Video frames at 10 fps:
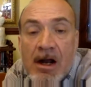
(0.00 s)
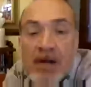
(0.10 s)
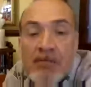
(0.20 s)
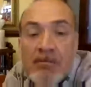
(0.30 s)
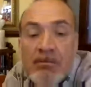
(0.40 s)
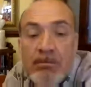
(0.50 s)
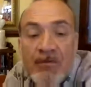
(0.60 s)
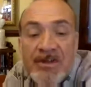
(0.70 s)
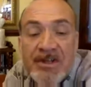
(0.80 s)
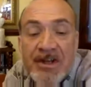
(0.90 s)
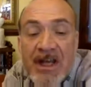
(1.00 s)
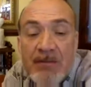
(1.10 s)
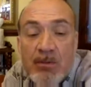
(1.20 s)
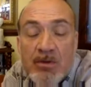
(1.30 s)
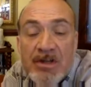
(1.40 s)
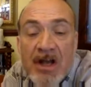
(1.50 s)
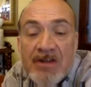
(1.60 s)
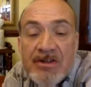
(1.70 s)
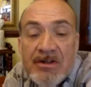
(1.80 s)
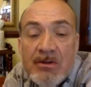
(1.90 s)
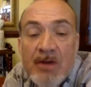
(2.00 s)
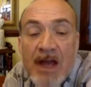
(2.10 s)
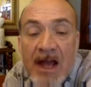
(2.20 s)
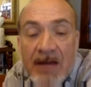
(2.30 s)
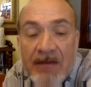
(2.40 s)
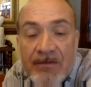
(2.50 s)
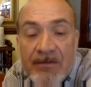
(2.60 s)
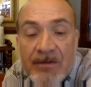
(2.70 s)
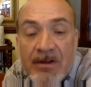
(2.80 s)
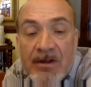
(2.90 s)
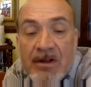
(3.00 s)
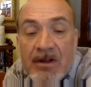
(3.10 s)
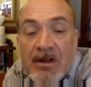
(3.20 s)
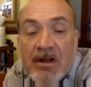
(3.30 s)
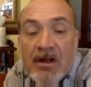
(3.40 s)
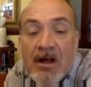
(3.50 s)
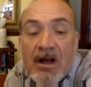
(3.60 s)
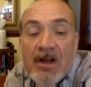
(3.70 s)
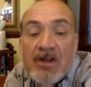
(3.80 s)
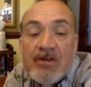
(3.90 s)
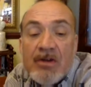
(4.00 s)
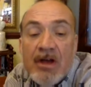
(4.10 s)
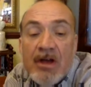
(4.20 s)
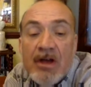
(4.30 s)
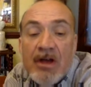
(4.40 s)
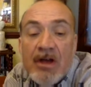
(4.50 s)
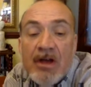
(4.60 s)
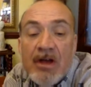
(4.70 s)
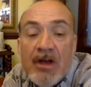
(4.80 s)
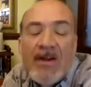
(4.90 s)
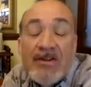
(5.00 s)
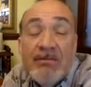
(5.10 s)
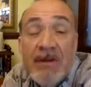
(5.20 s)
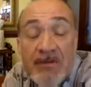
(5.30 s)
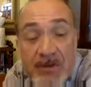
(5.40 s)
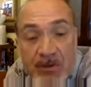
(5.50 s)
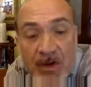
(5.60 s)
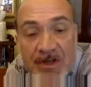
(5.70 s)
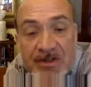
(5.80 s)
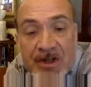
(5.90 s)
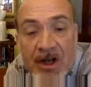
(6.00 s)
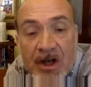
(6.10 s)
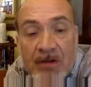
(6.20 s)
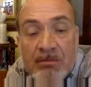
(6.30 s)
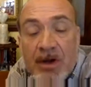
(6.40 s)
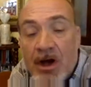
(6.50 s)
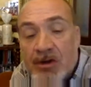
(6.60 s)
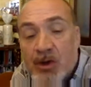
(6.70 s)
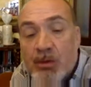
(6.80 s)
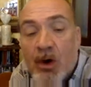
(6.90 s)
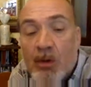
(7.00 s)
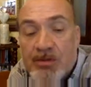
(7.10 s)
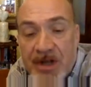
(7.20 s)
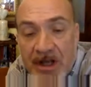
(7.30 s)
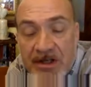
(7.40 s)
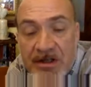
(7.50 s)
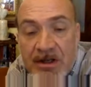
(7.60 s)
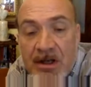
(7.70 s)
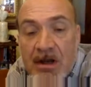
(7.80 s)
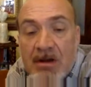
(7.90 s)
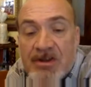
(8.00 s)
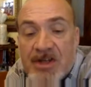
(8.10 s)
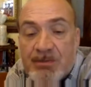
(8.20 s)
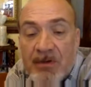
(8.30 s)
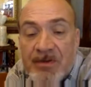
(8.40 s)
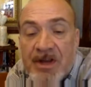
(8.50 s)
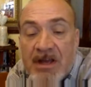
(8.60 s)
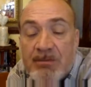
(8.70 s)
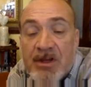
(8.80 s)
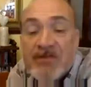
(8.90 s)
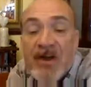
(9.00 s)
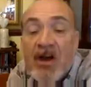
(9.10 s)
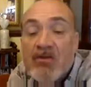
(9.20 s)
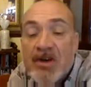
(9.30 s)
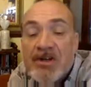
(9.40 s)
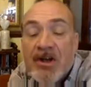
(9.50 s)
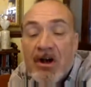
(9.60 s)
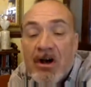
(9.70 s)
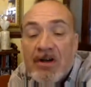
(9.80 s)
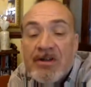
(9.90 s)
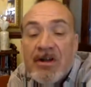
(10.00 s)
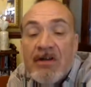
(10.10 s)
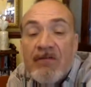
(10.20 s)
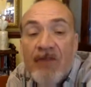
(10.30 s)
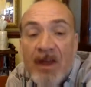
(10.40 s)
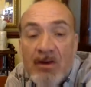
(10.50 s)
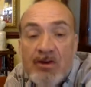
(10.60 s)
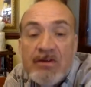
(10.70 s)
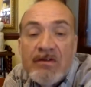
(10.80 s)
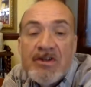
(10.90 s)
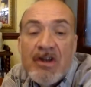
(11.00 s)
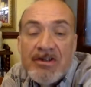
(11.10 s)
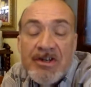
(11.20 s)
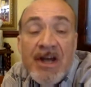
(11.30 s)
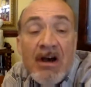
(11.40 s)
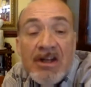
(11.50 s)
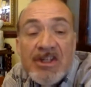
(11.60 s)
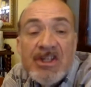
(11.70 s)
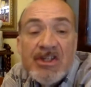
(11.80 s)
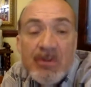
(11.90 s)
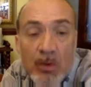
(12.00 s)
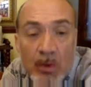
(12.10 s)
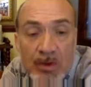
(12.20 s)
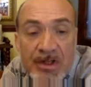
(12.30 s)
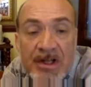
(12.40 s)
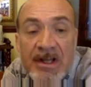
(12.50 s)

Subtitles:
But this enables us to have a factory method which creates a dog object just by the name, because the hungry and tired values used for constructor now are stored